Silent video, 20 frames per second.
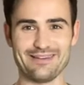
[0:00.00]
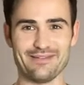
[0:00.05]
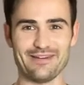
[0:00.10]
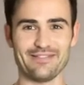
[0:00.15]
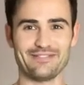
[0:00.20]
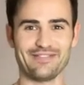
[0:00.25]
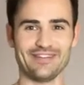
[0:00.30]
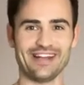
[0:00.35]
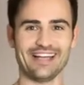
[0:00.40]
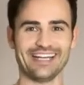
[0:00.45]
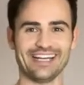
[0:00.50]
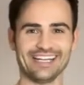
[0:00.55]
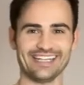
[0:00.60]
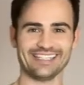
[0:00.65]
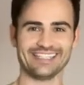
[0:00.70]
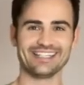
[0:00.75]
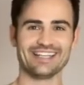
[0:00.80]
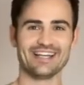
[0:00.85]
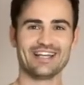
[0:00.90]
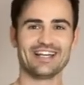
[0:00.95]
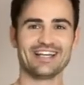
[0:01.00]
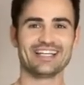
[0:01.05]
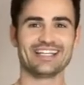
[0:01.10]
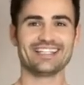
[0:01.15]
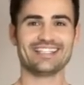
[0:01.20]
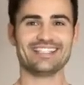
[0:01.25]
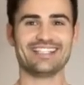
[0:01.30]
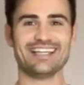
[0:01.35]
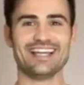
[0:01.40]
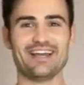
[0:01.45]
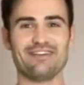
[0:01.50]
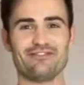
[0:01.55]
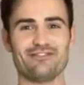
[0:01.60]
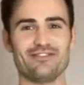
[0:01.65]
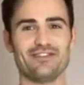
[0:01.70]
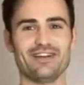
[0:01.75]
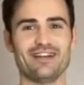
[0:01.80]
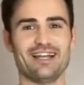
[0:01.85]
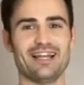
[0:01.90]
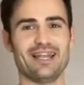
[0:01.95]
I feel like I can see
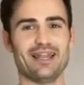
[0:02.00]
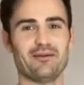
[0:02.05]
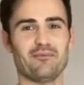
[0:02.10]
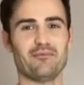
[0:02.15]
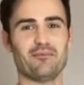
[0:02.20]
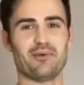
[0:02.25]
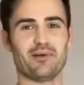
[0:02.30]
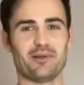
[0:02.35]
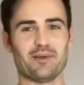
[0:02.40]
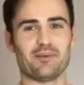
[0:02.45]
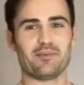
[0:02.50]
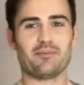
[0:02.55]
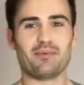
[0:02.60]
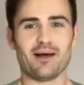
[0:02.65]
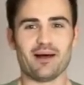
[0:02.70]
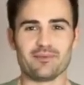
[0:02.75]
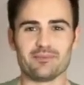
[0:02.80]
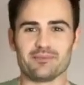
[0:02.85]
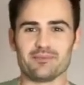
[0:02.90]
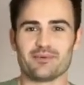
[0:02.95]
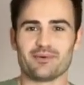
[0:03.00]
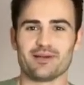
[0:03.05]
every lump and bump,